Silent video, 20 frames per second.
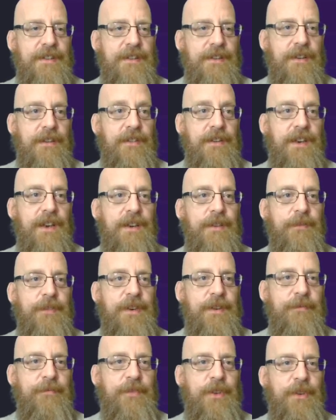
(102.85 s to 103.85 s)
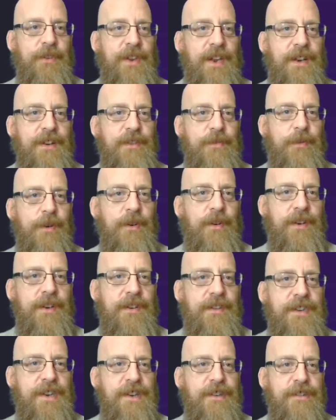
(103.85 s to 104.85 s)
Okay, we can view that as well. I
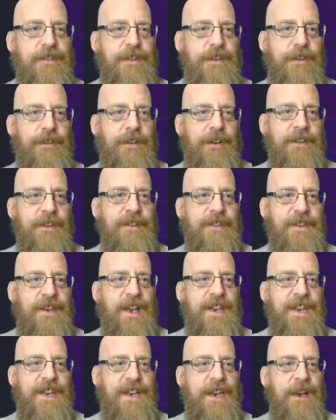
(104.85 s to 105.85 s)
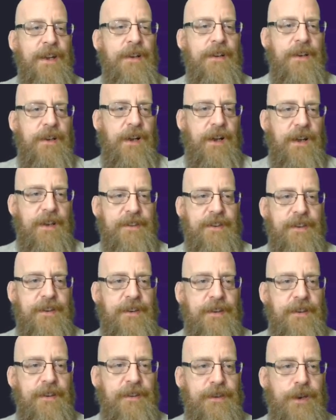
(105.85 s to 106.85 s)
don't think doesn't look like there's any other
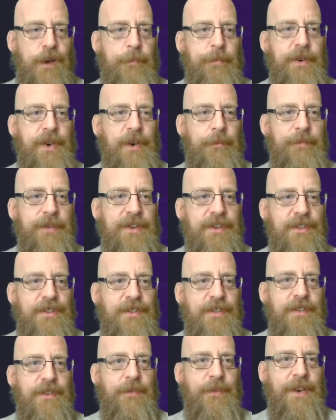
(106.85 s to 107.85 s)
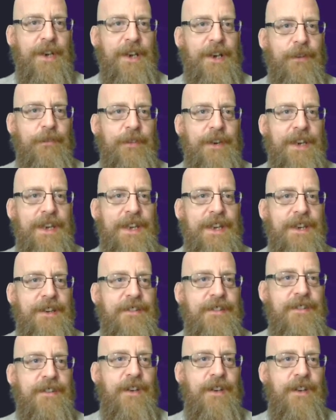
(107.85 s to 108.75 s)
cup competitions for the lower leagues.